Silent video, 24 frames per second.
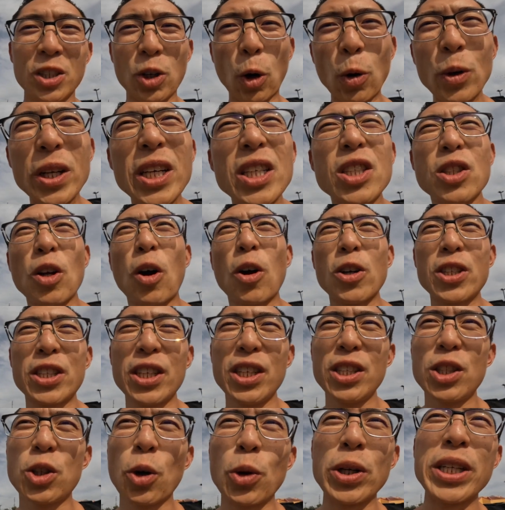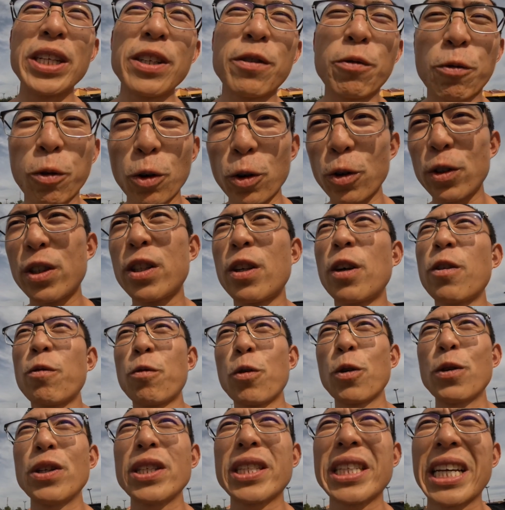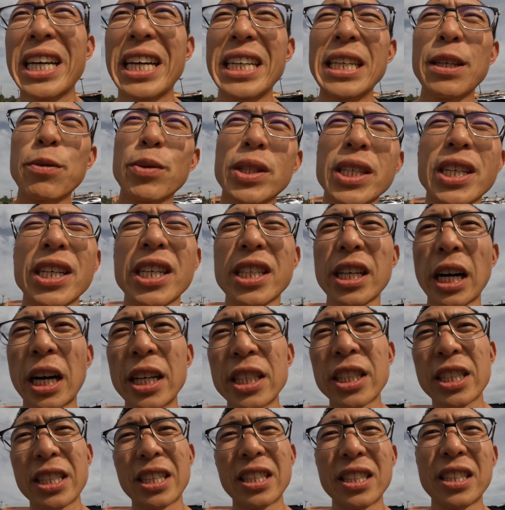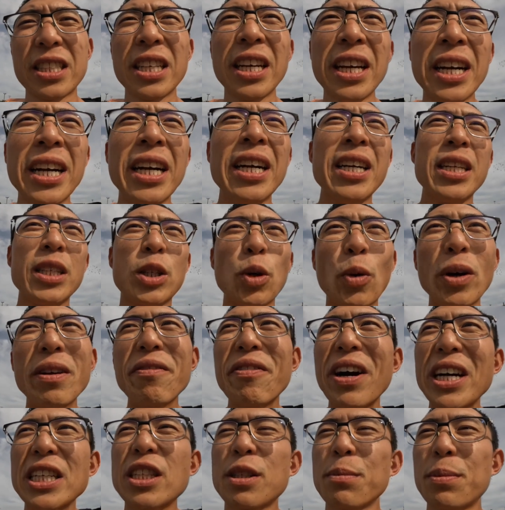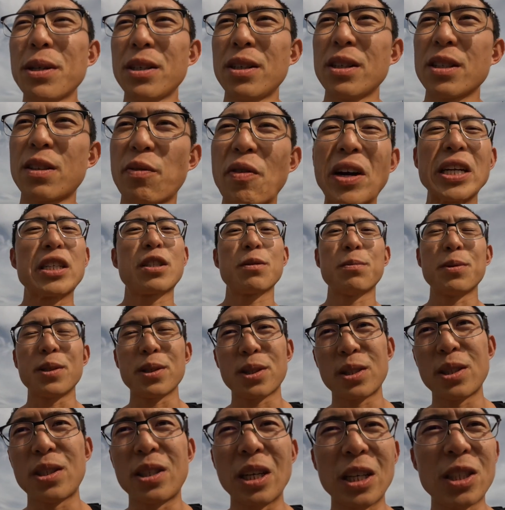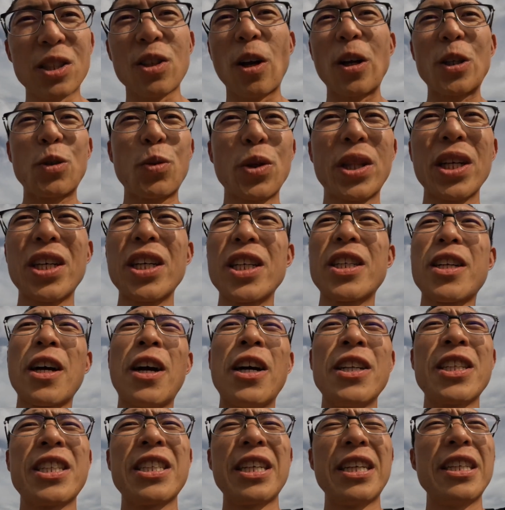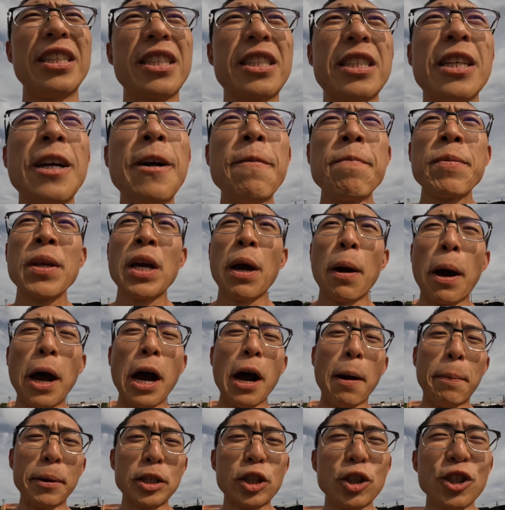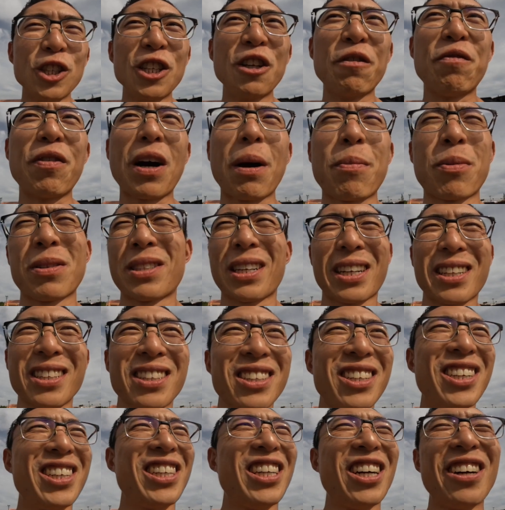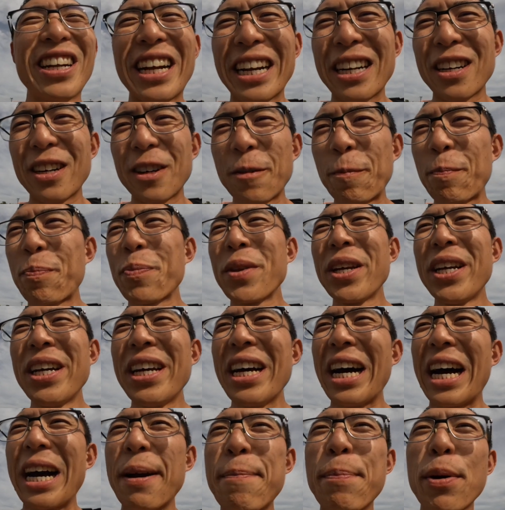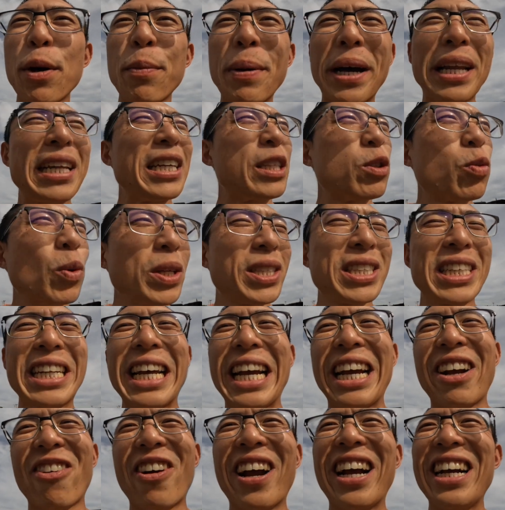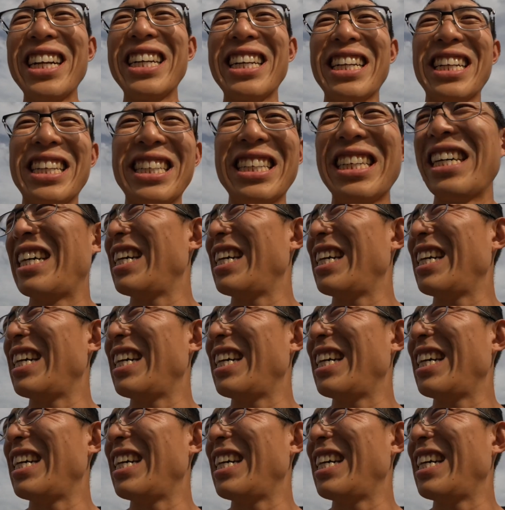Don't eat starches. Don't eat fruit. Fruit is candy with a good conscience. Don't eat vegetables. Vegetables is just starch with a good conscience. Oh, yeah, but you need fiber. It's like, no, you don't. I poop at least once a day, right? And